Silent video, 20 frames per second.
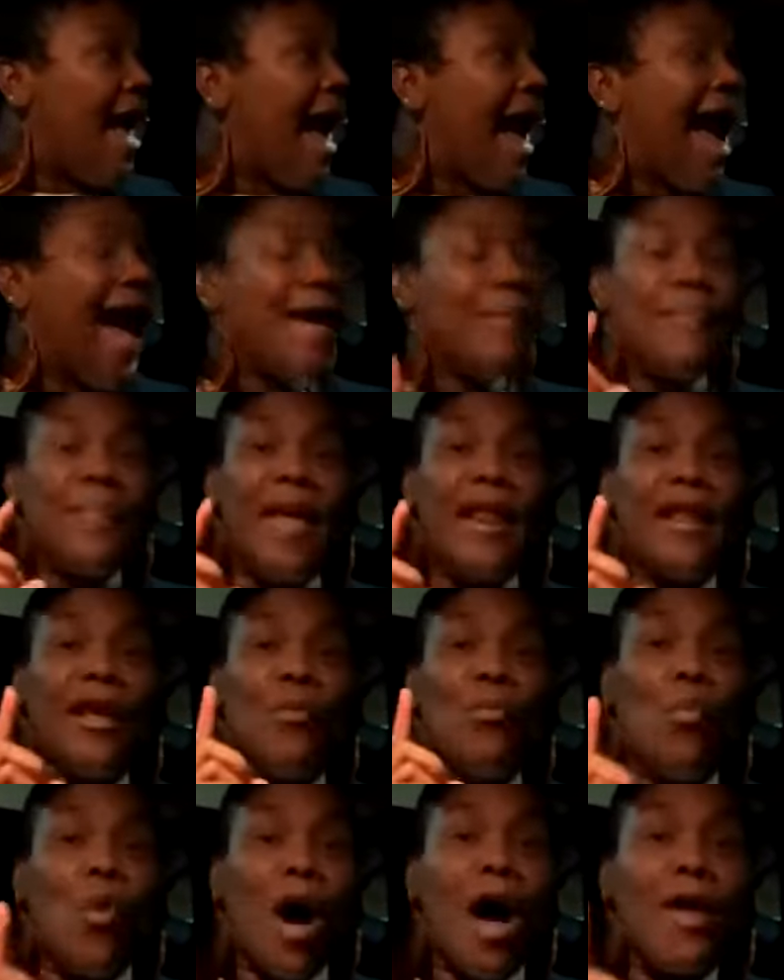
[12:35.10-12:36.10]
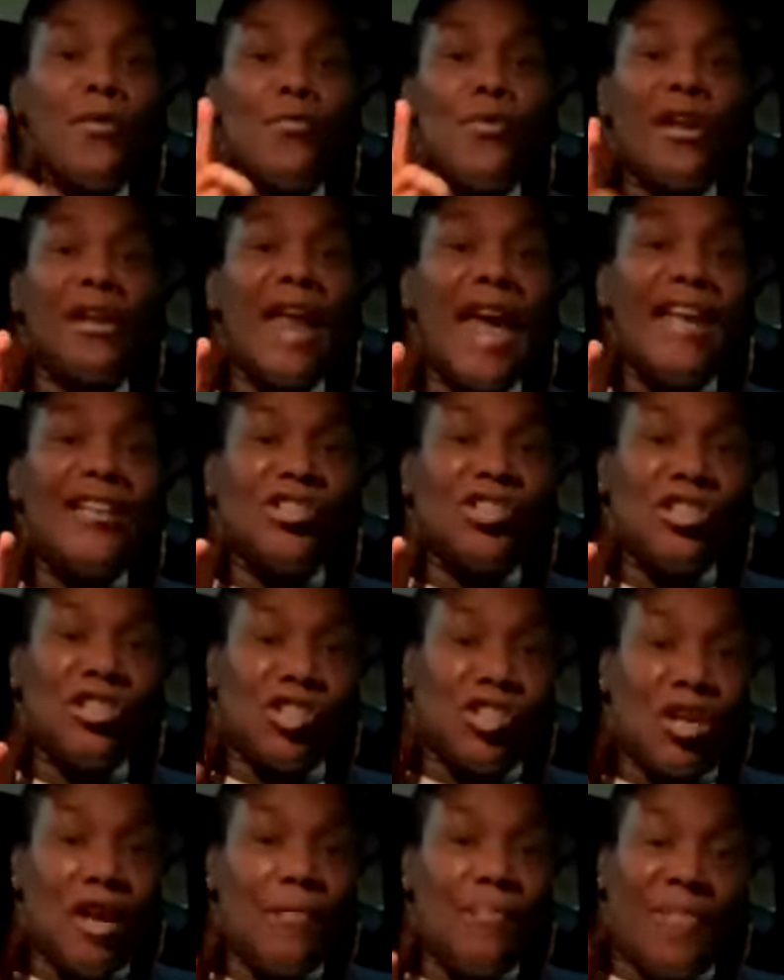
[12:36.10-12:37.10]
I've been in one
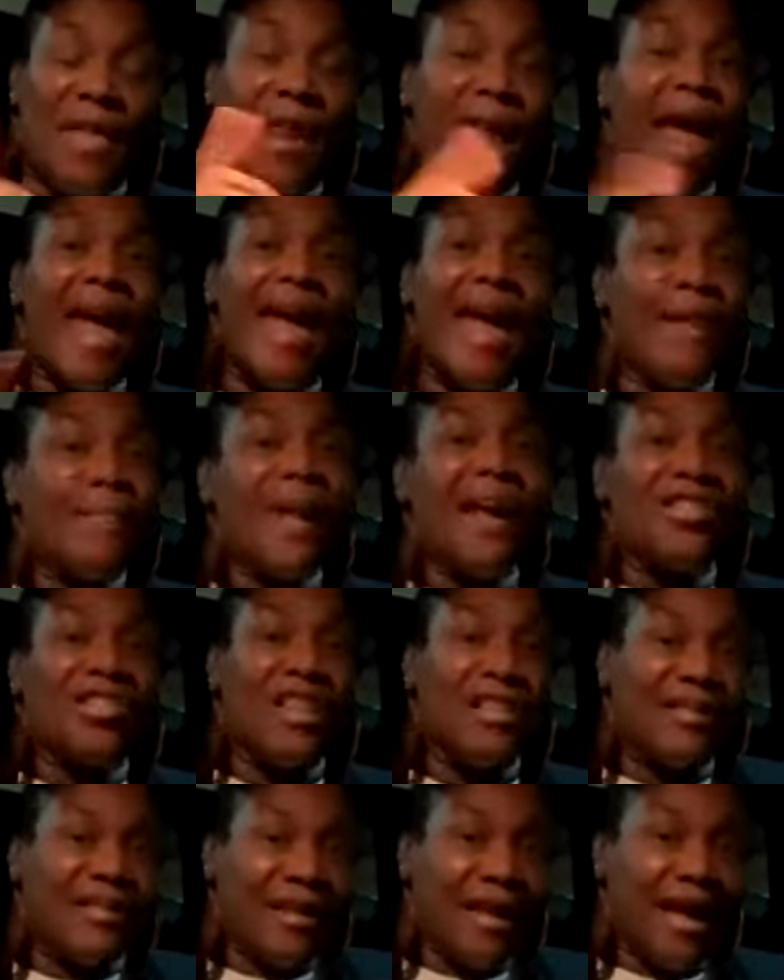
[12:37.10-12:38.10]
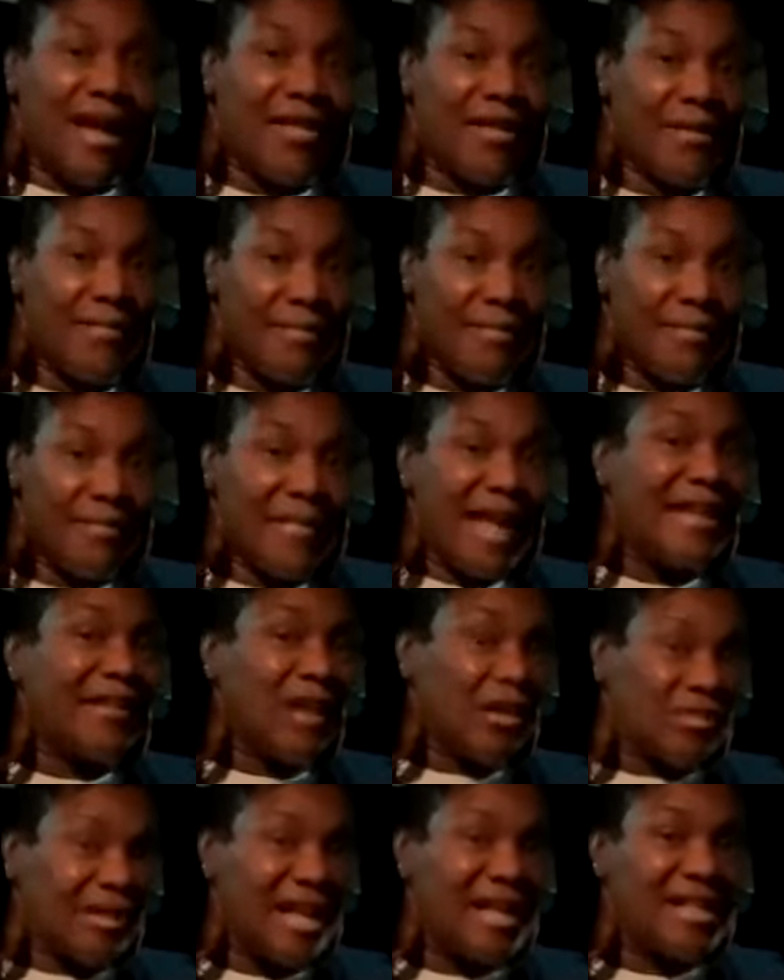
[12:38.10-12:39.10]
relationship that I had my shit together. Now
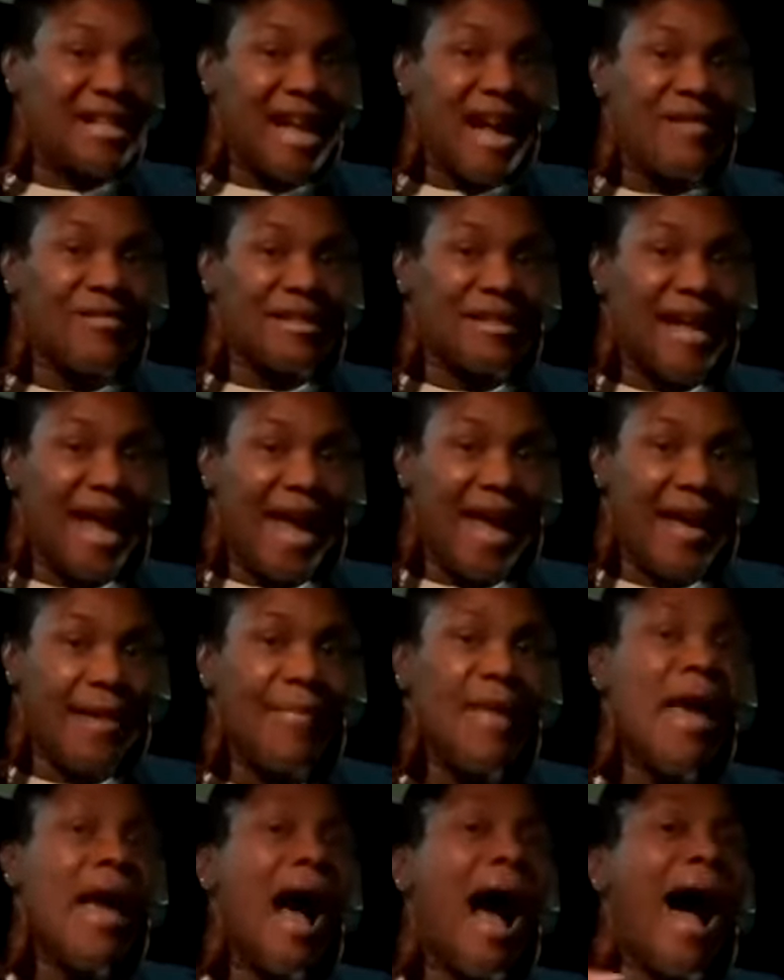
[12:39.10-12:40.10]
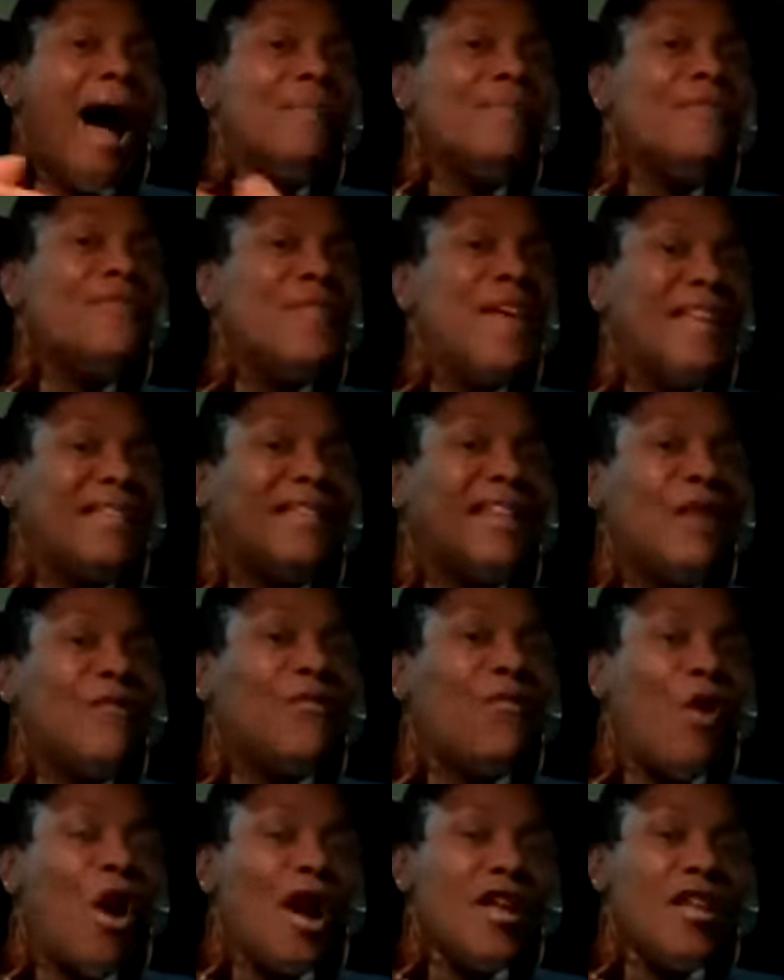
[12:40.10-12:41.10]
don't that sound sad? I'm
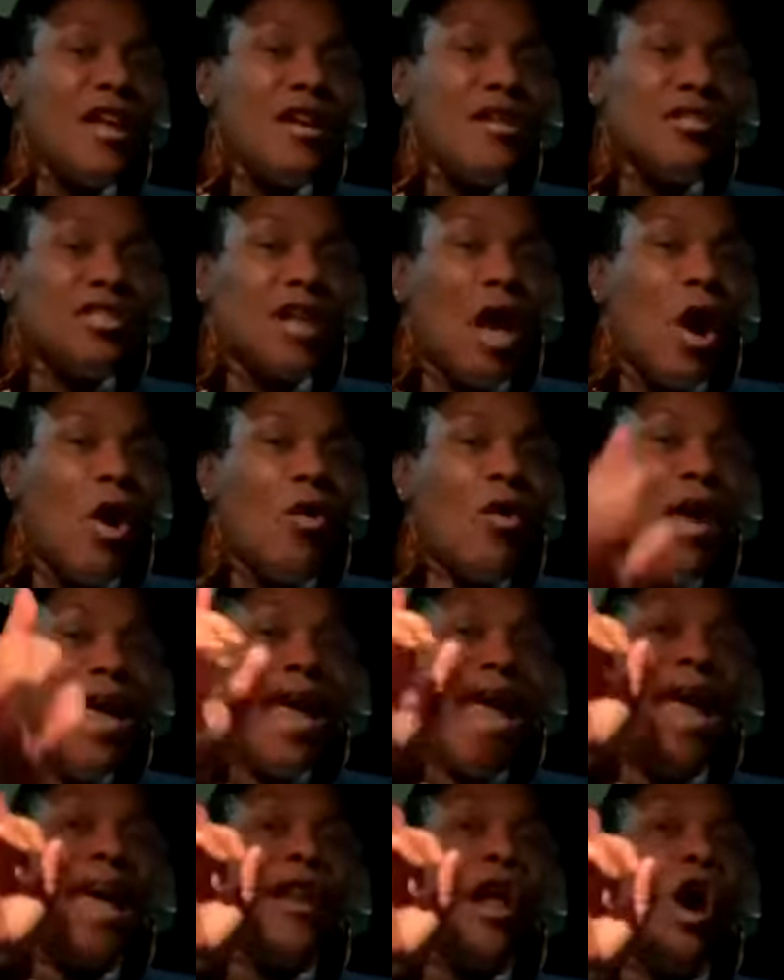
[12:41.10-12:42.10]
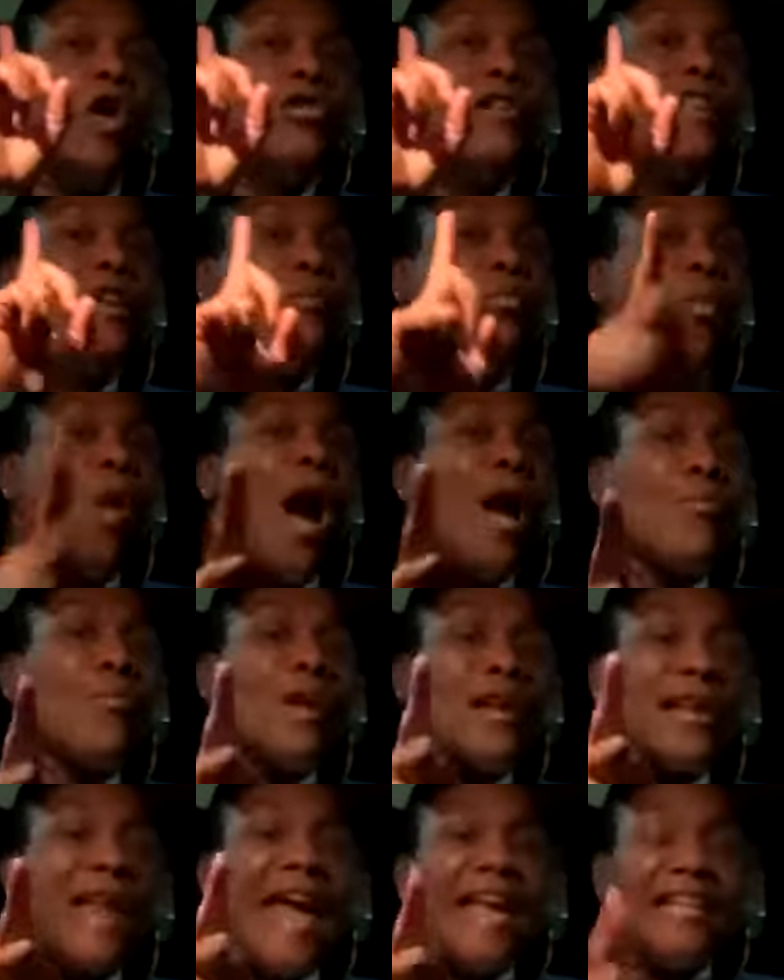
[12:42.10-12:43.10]
54 years old and only one
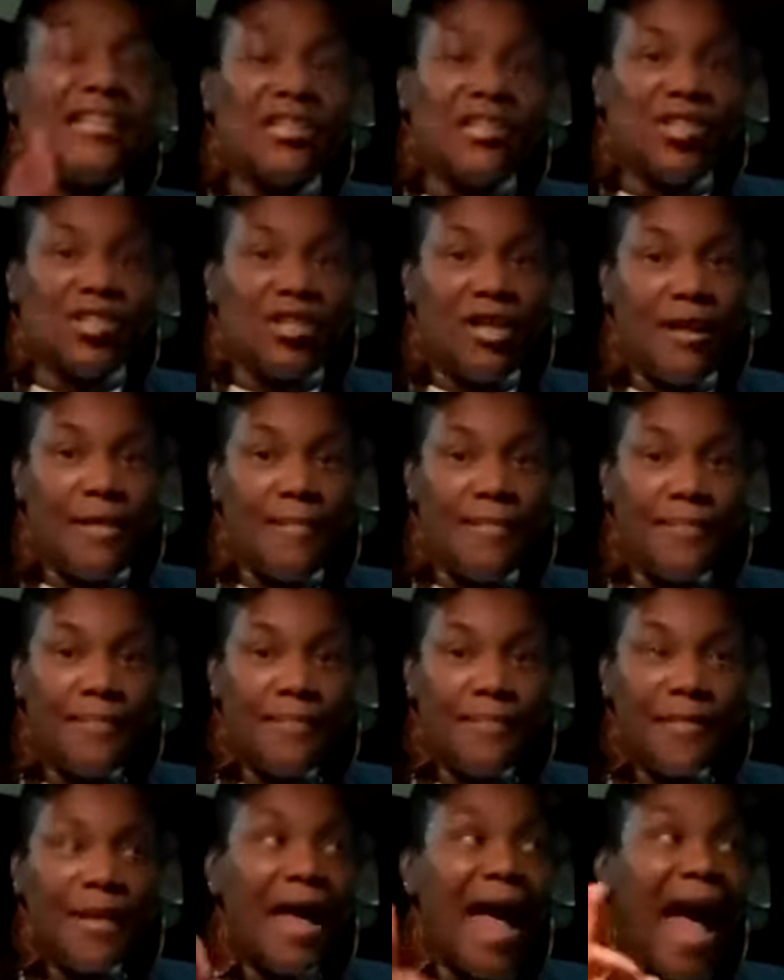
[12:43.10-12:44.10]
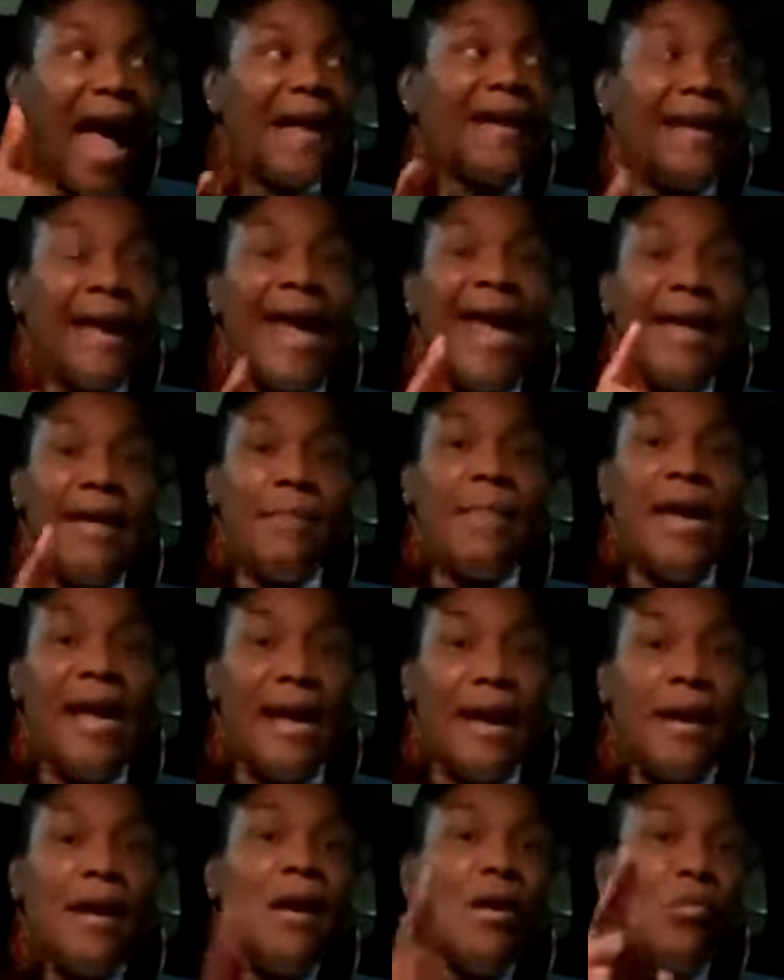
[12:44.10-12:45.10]
relationship I came
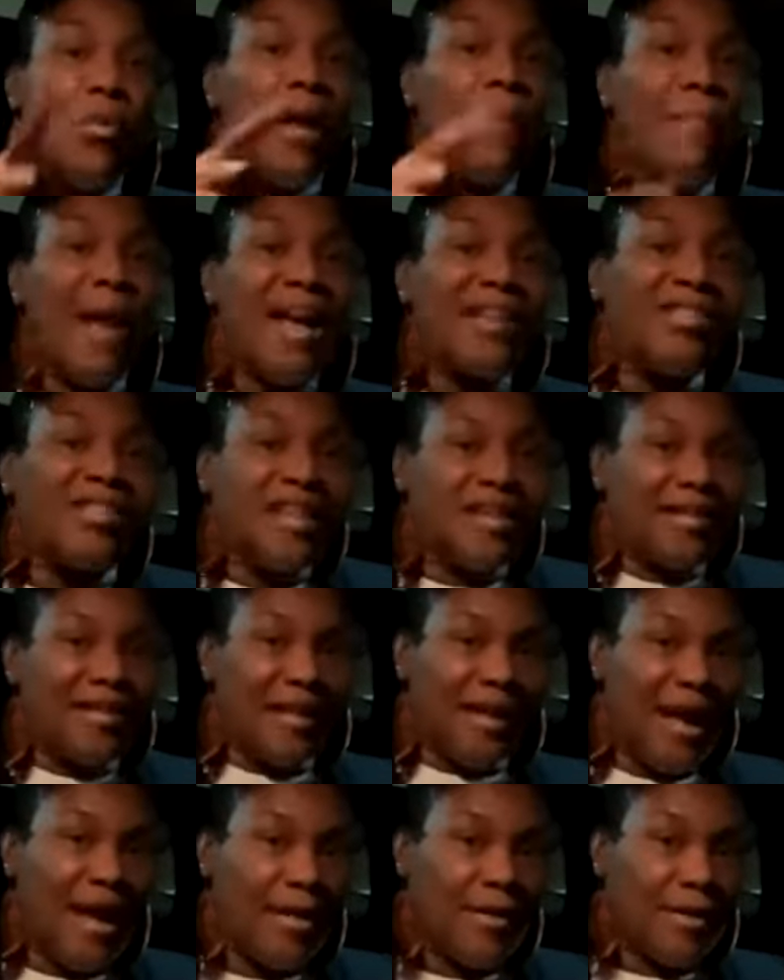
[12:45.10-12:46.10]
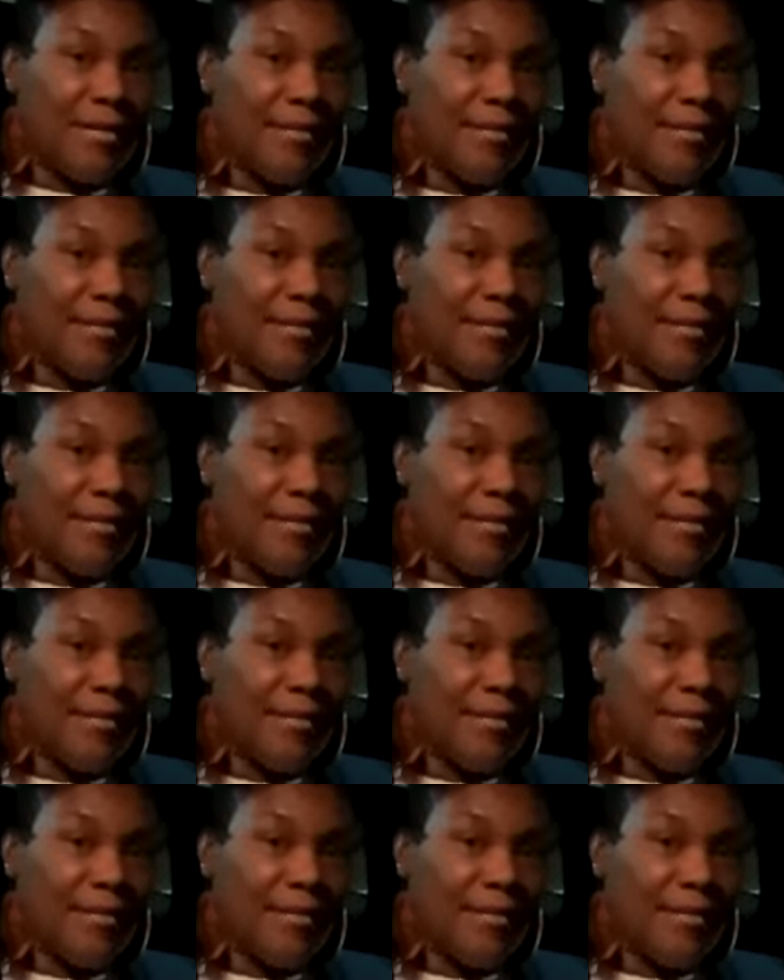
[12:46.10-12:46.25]
in with my shit together.